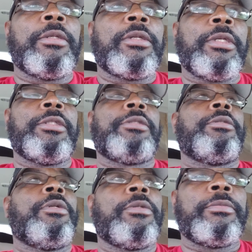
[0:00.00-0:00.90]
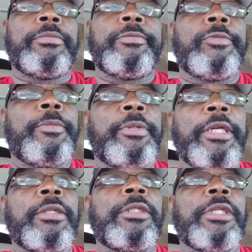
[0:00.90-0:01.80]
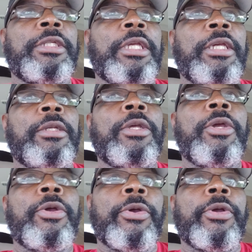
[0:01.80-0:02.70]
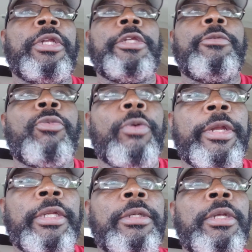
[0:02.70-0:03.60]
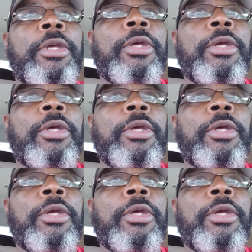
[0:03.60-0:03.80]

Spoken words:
Because, we're playing on Sunday early in the morning,